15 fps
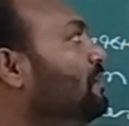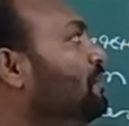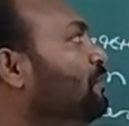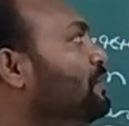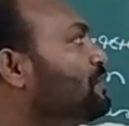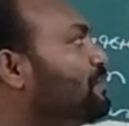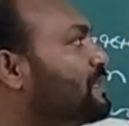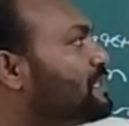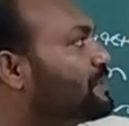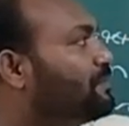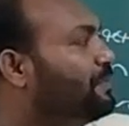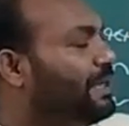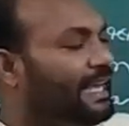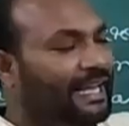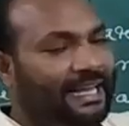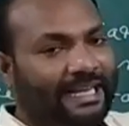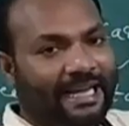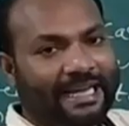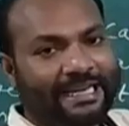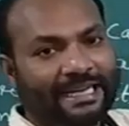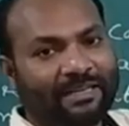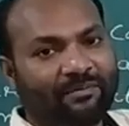which was being
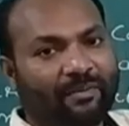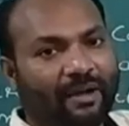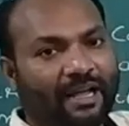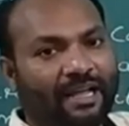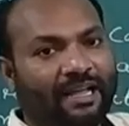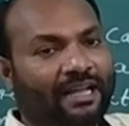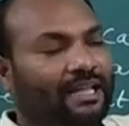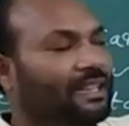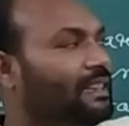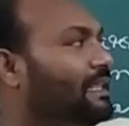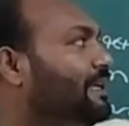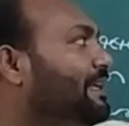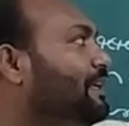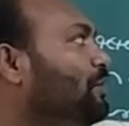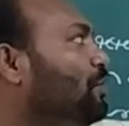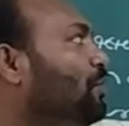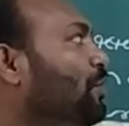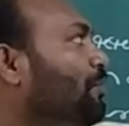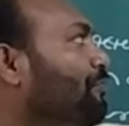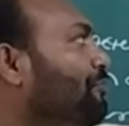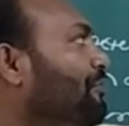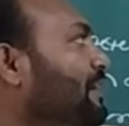carried by the
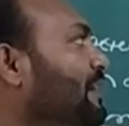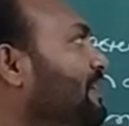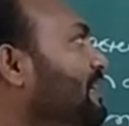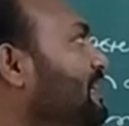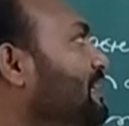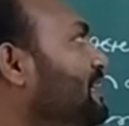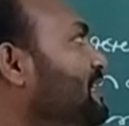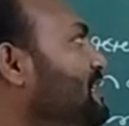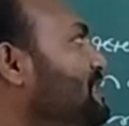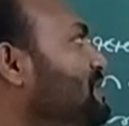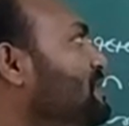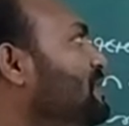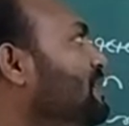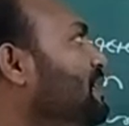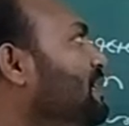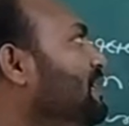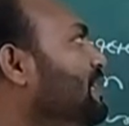European countries,